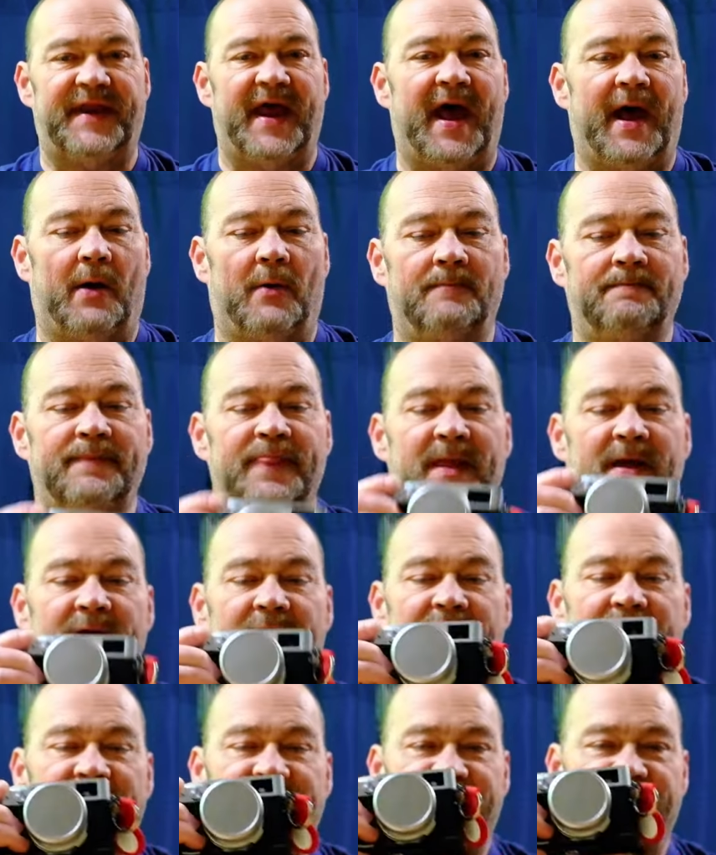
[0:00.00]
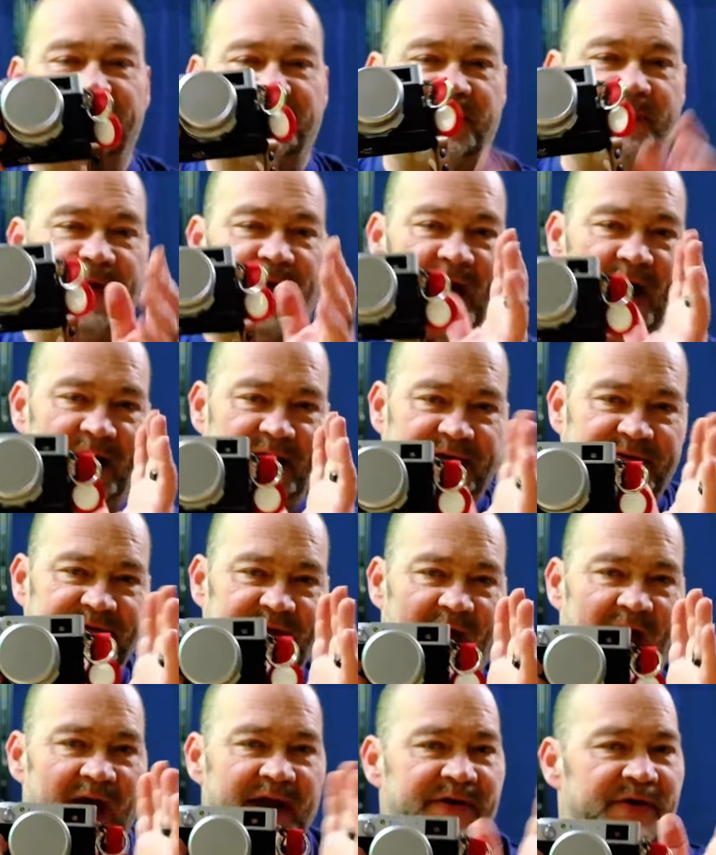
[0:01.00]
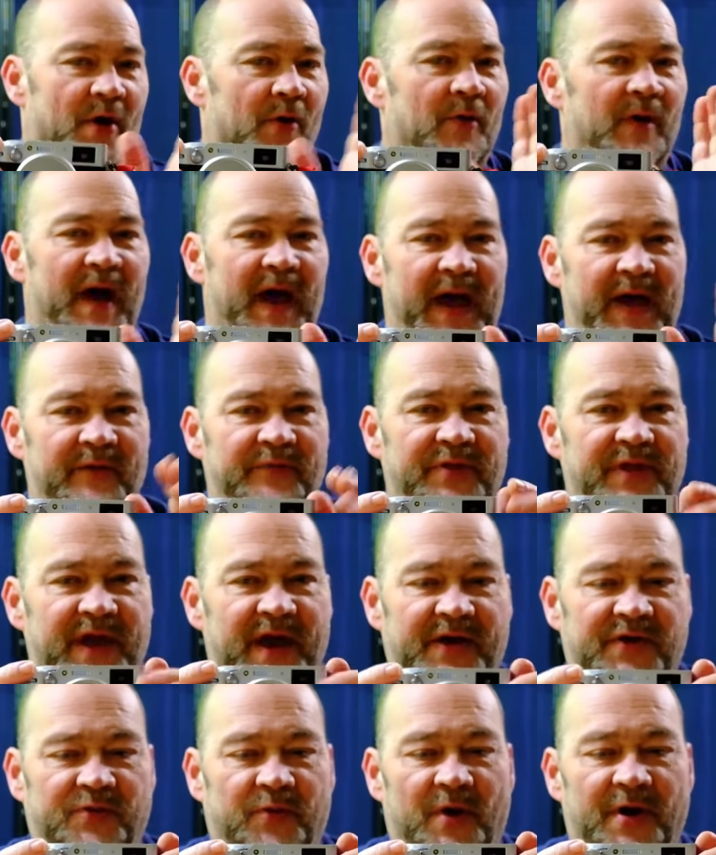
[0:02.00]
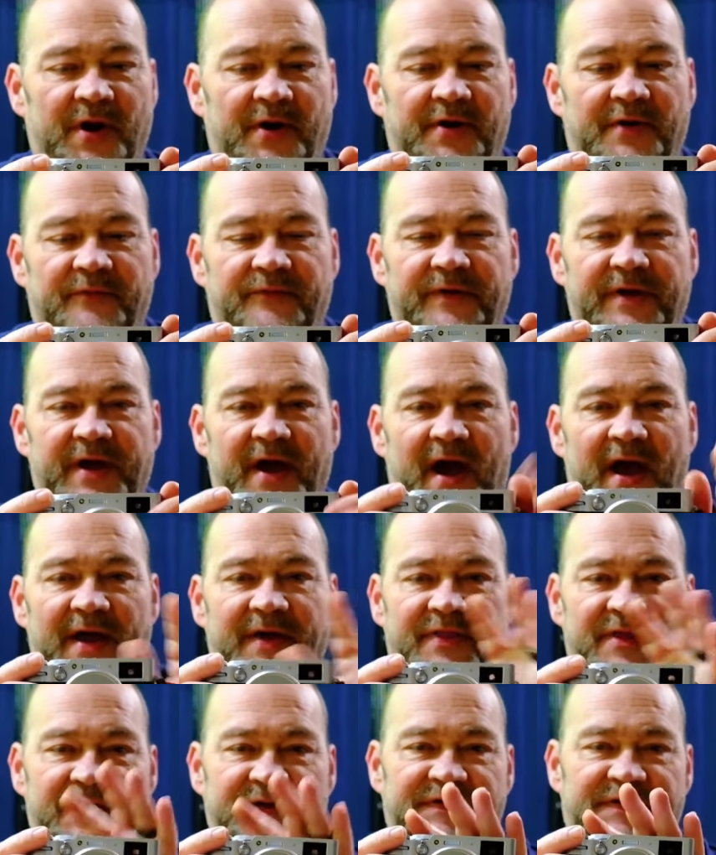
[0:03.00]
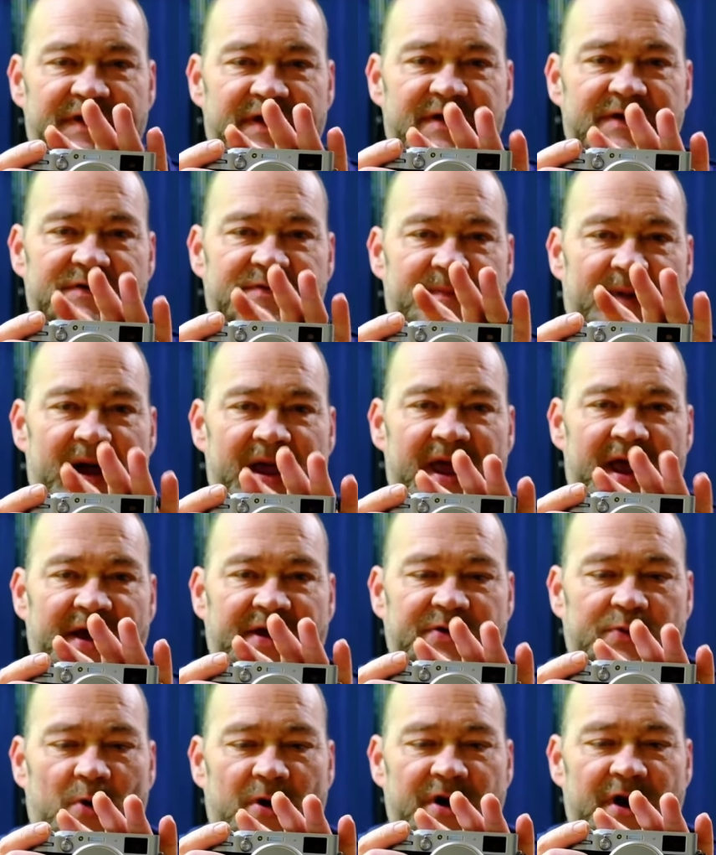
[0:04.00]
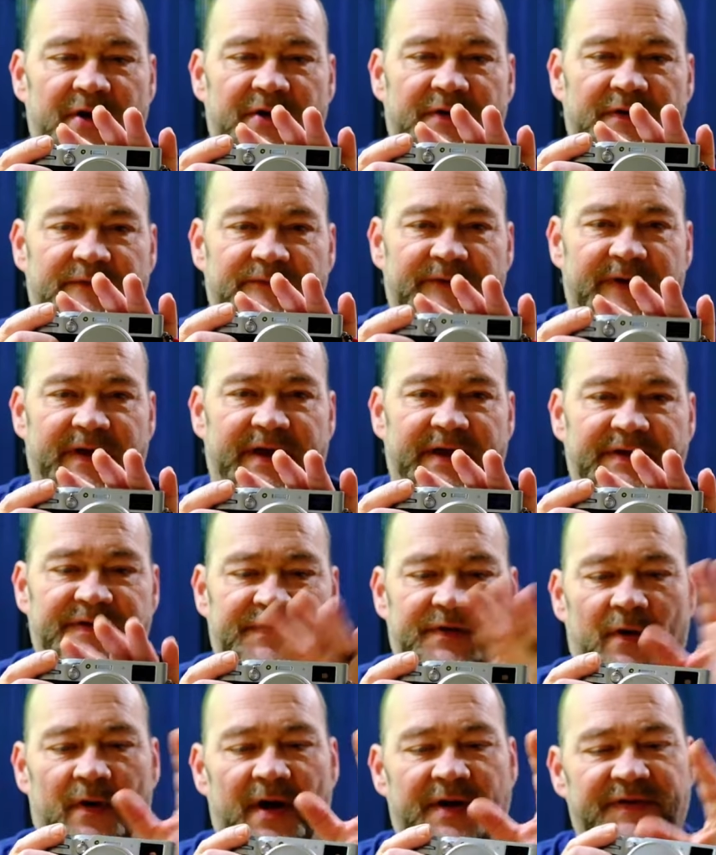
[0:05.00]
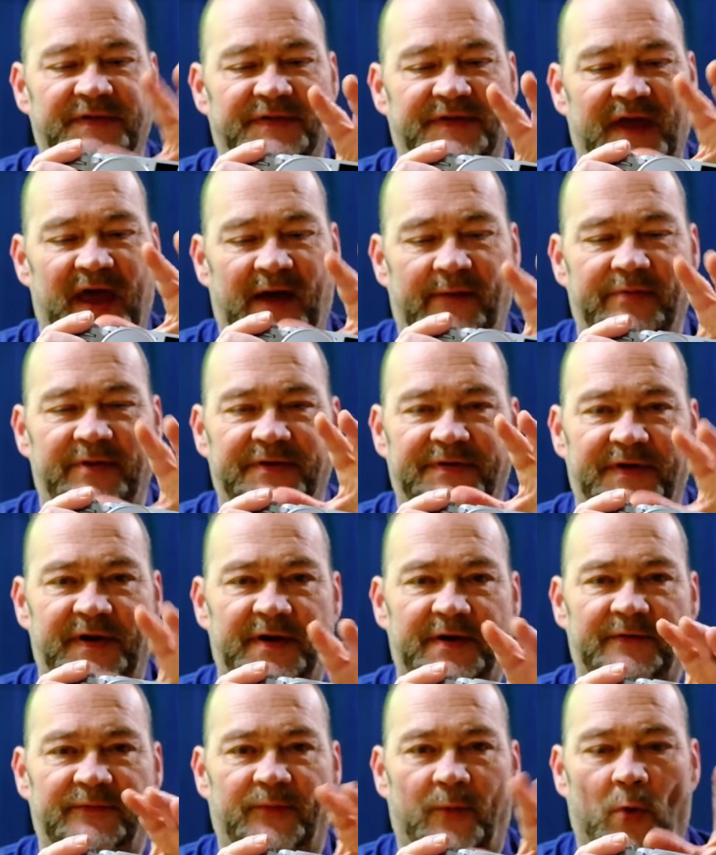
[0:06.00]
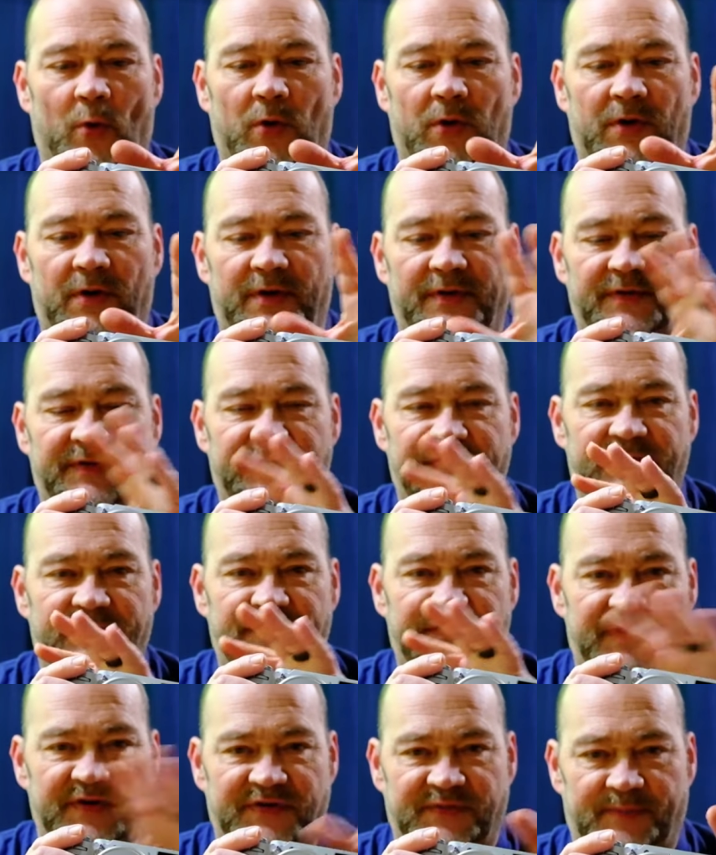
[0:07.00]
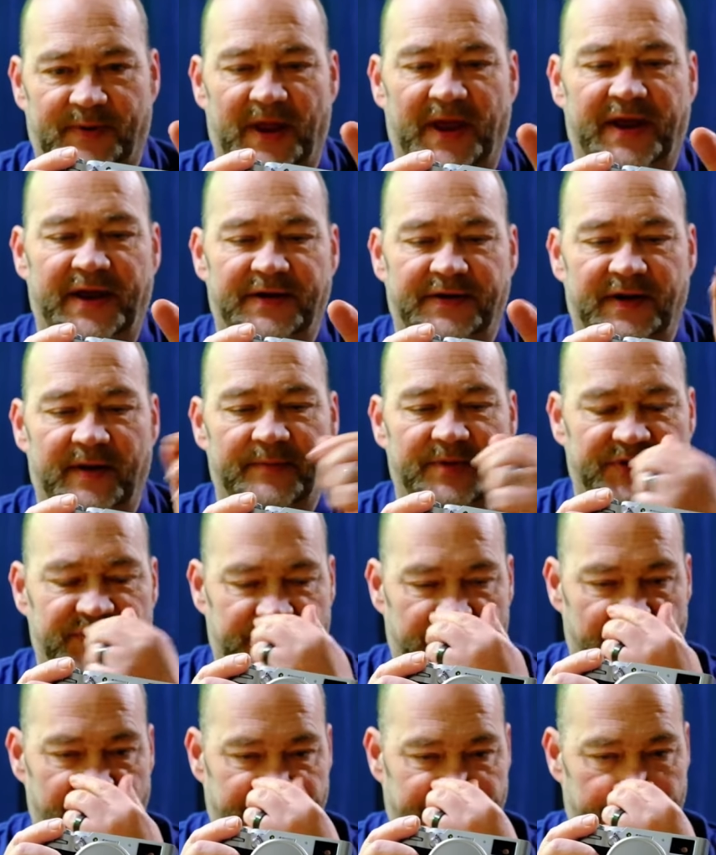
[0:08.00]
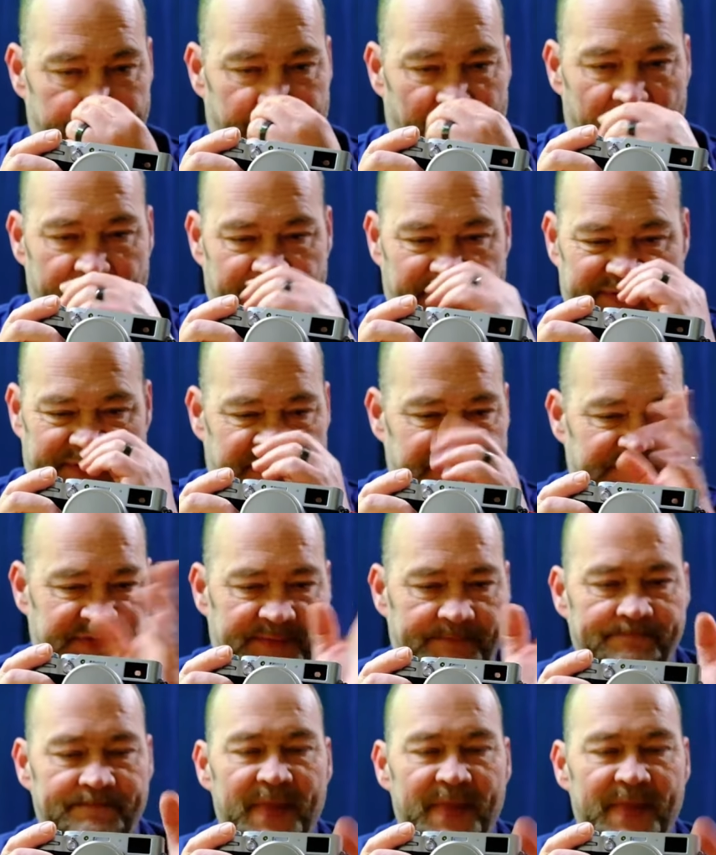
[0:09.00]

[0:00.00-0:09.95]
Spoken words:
Now, just to be honest, I don't have the X100VI. This is my X100V, so I just have this here for display and demonstration purposes.